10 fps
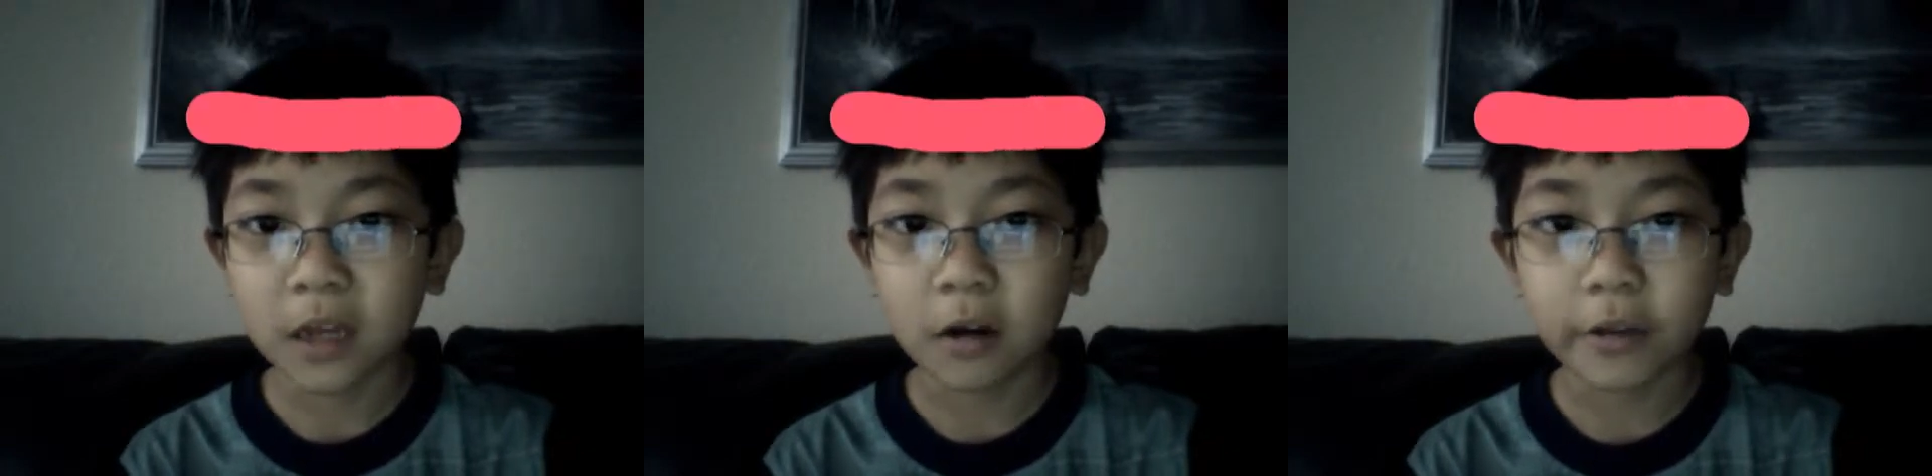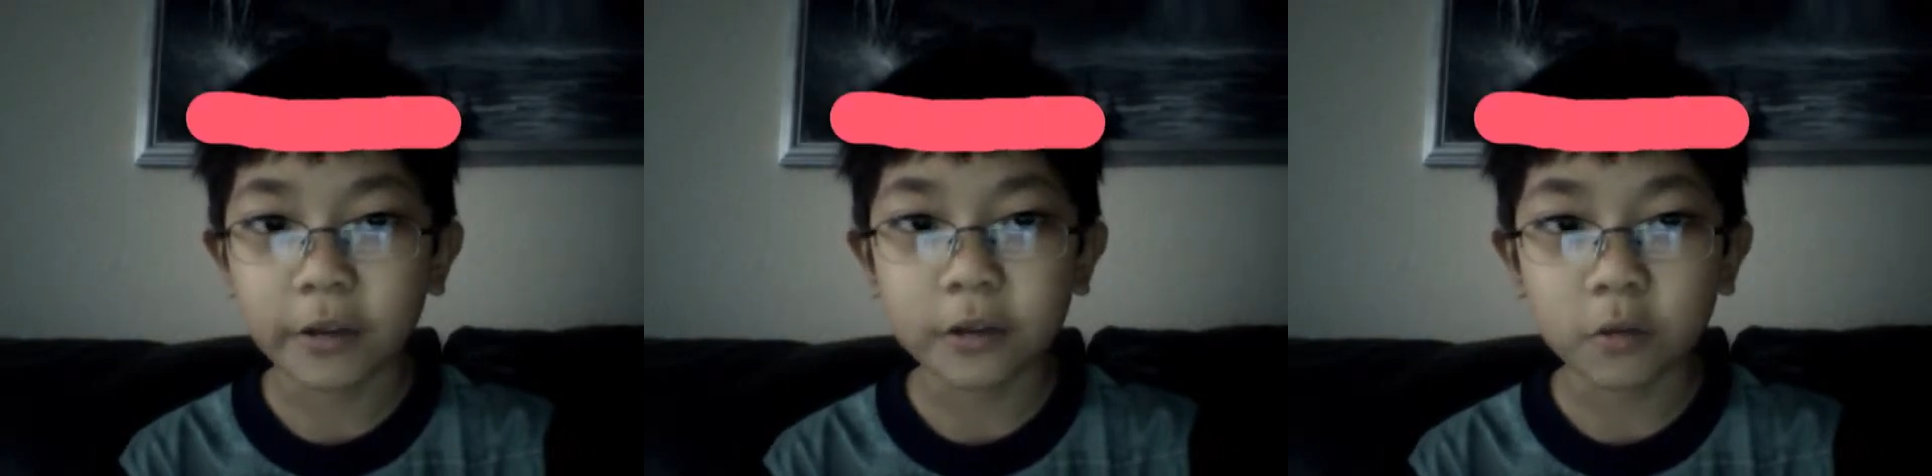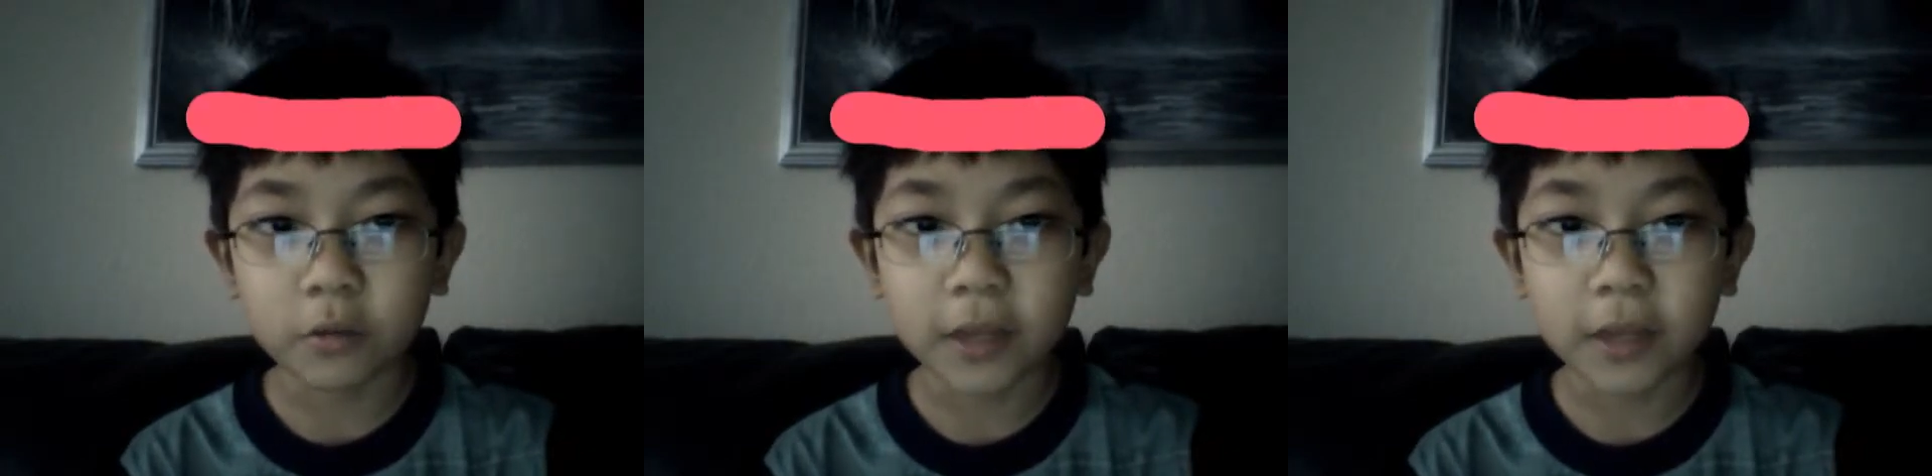Oh, it's
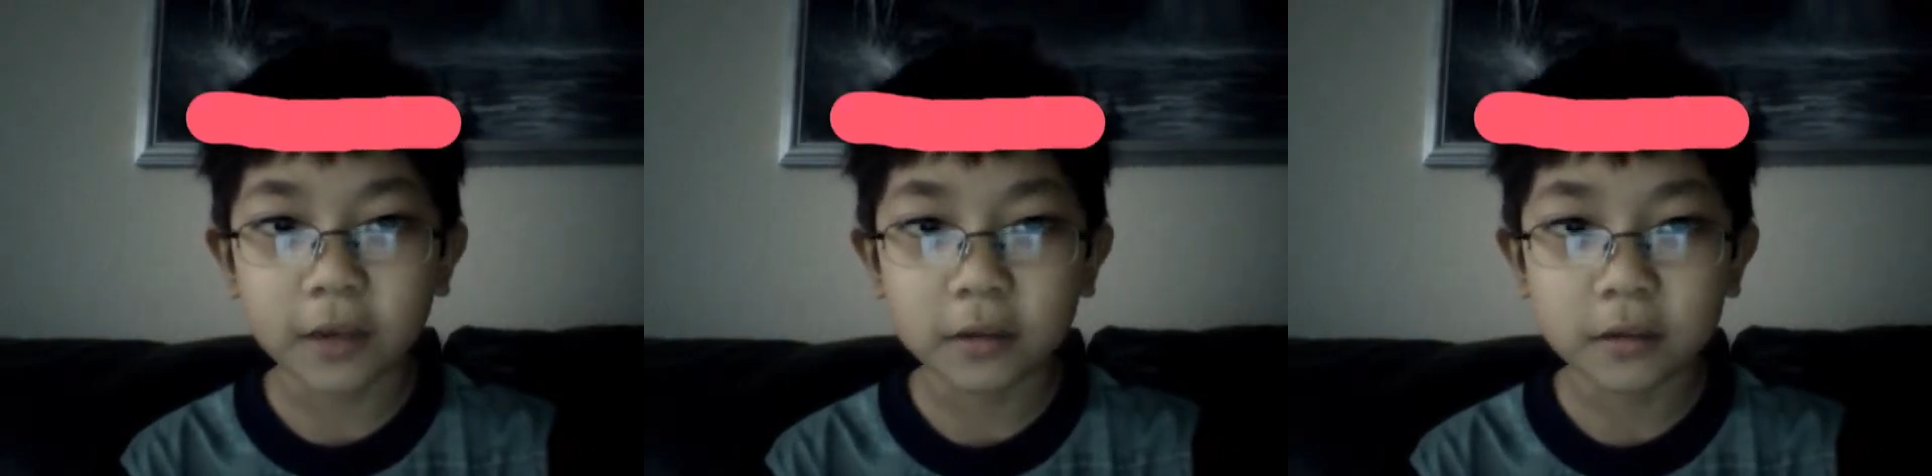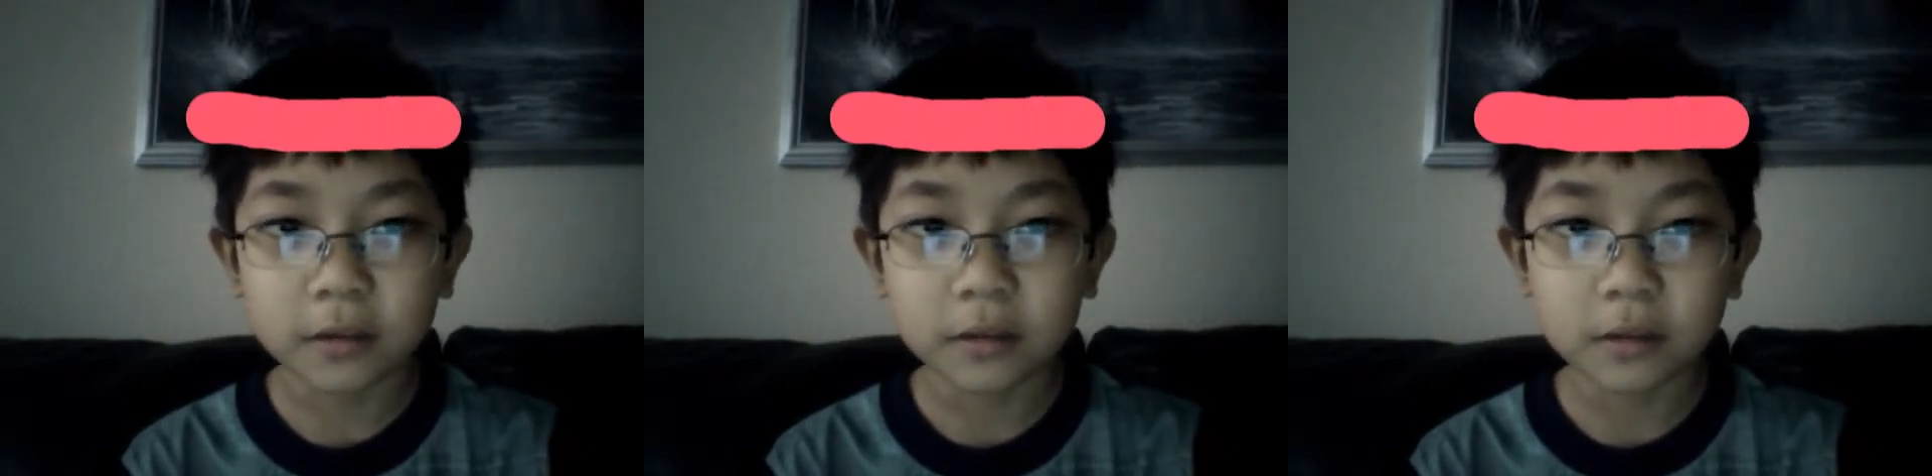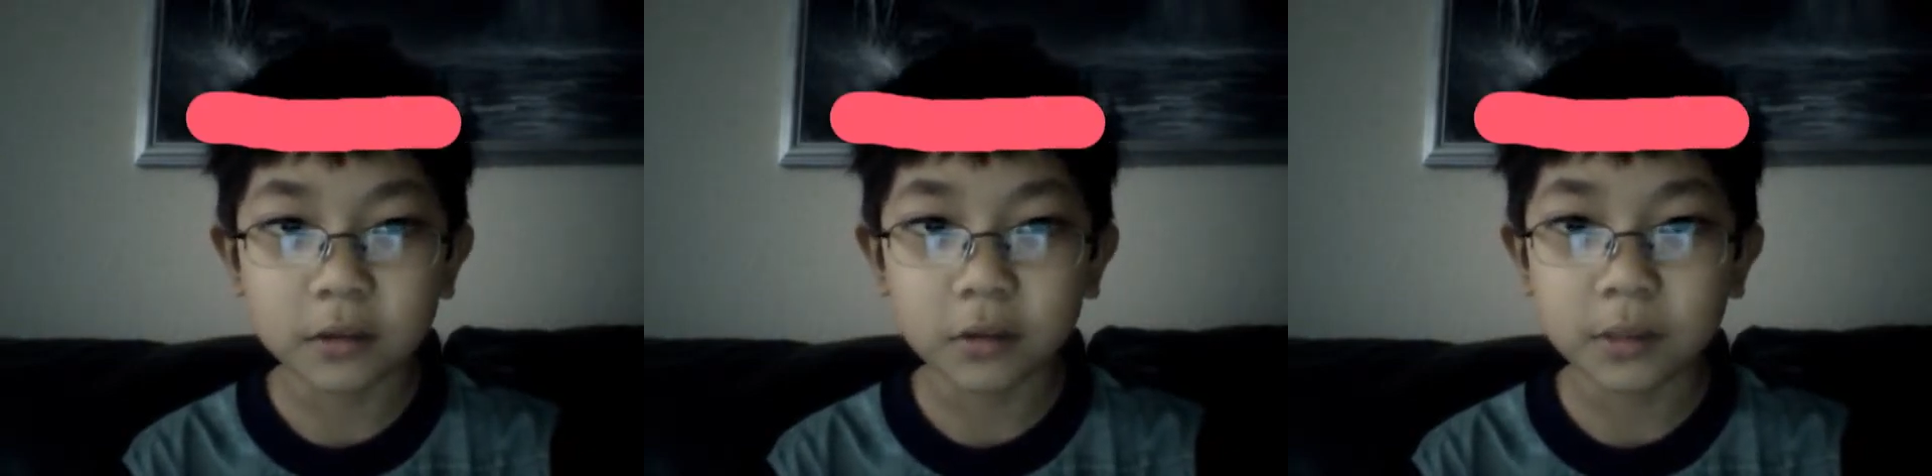too thick.
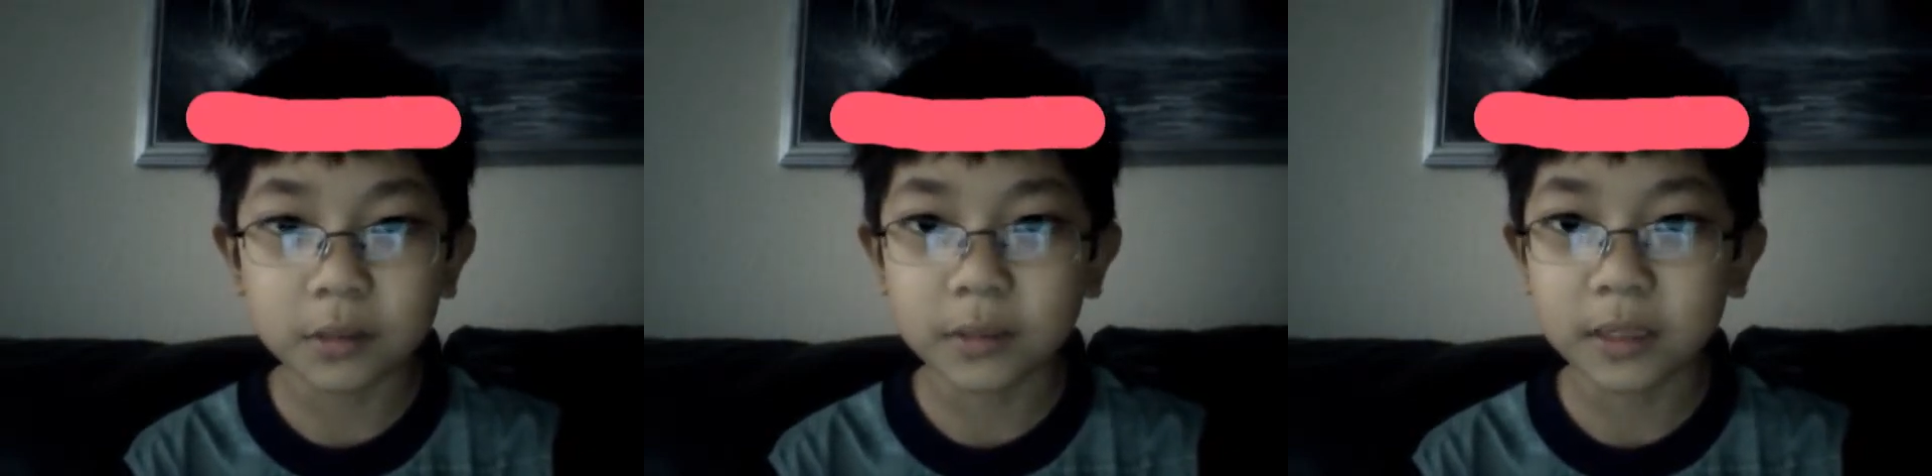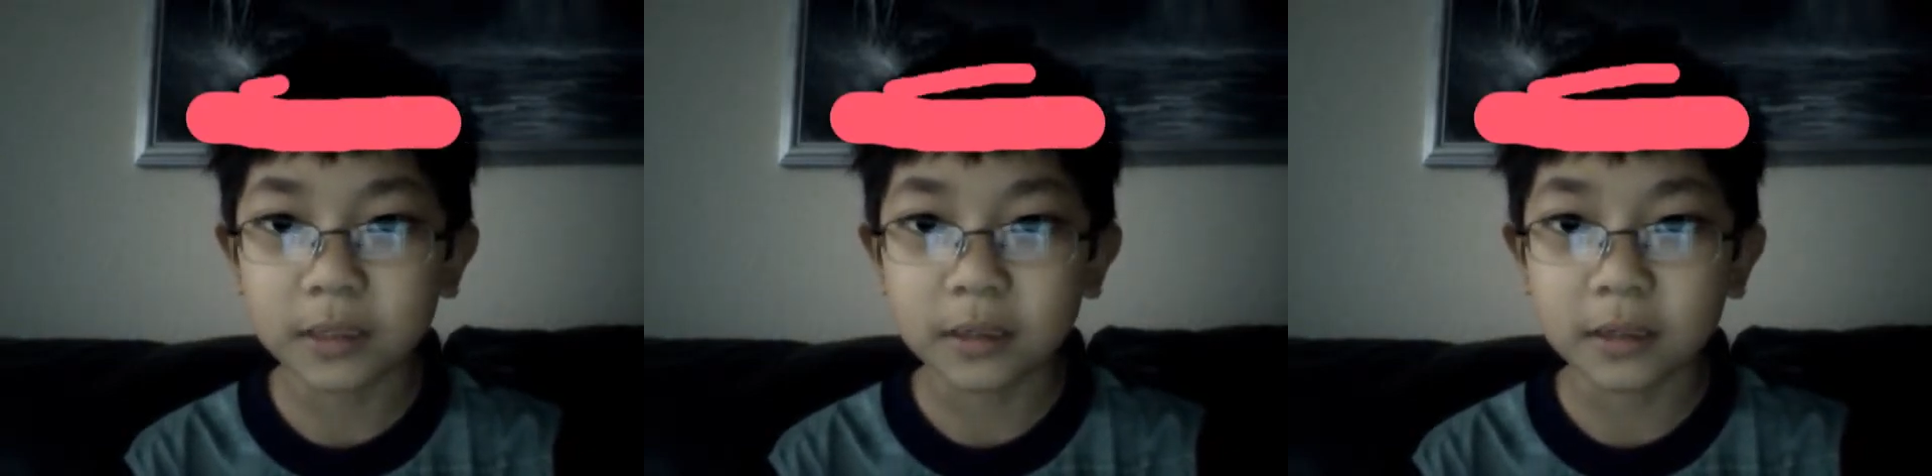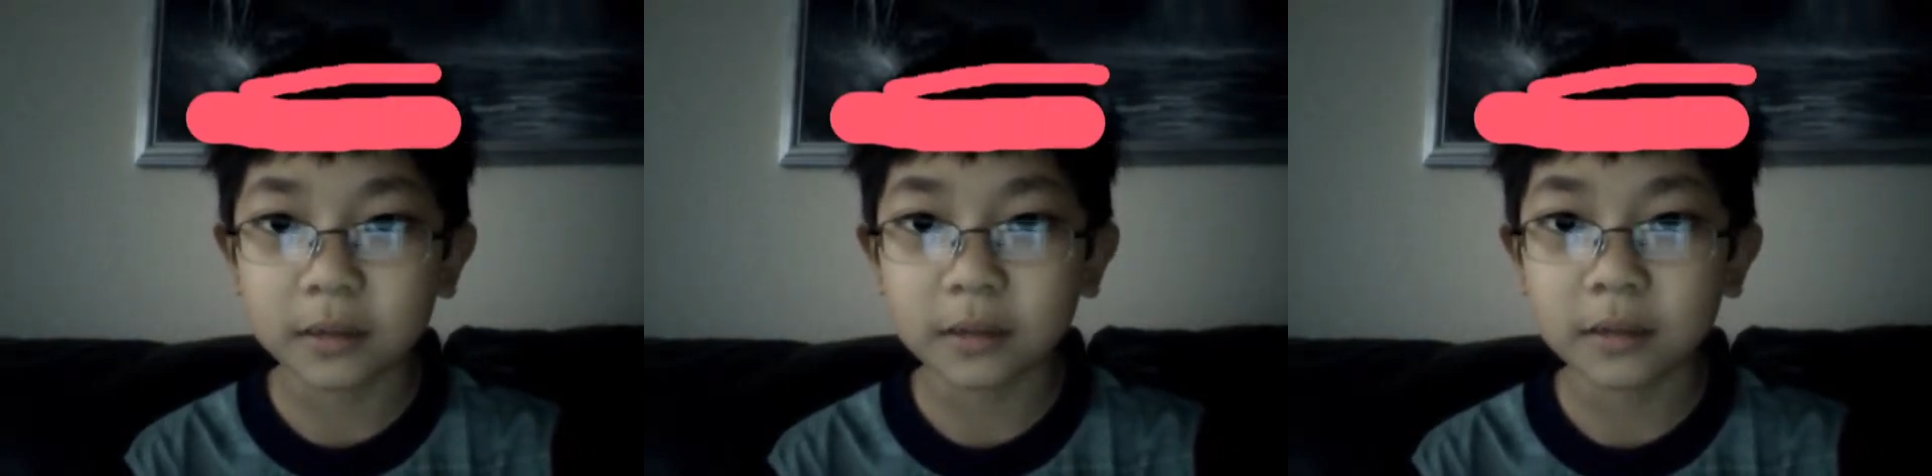Do something like
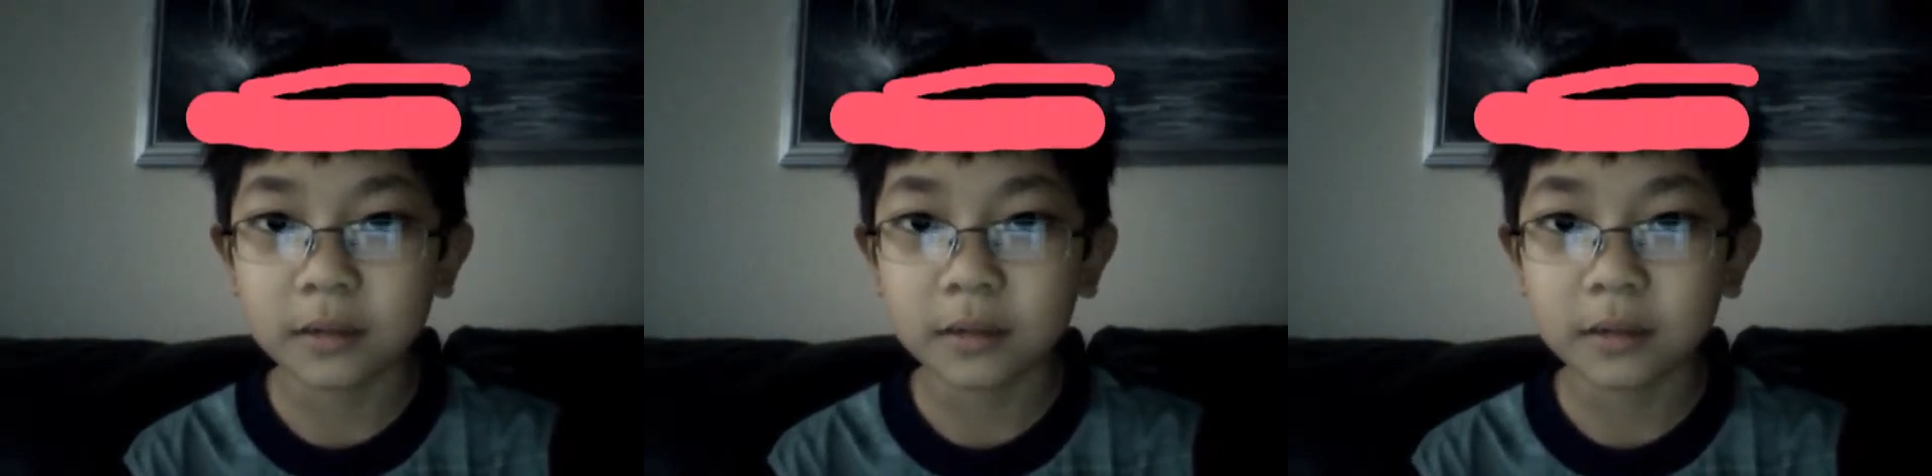this.